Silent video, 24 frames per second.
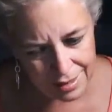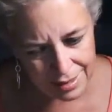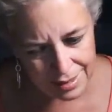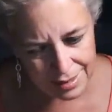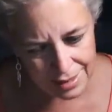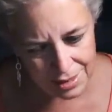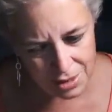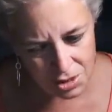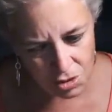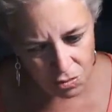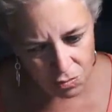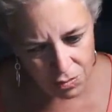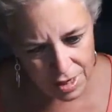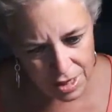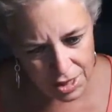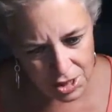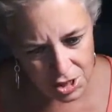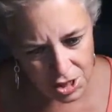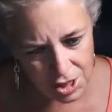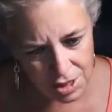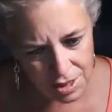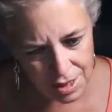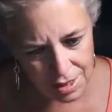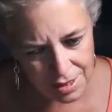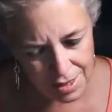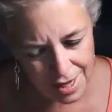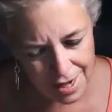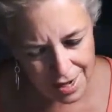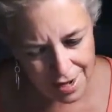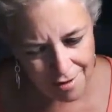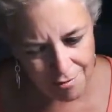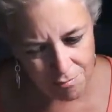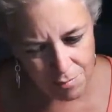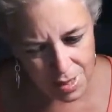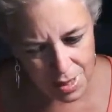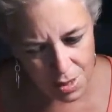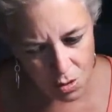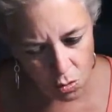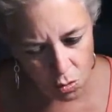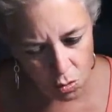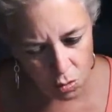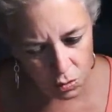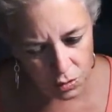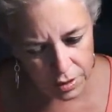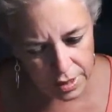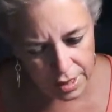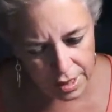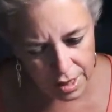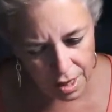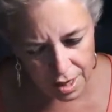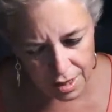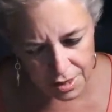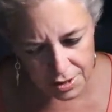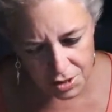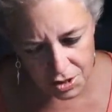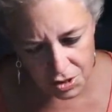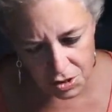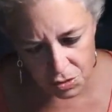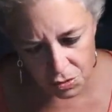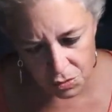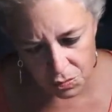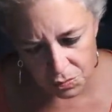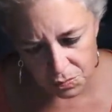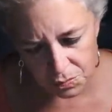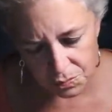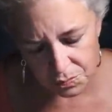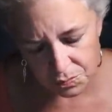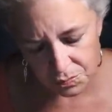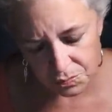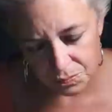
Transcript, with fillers: a situation that they have been holding on to,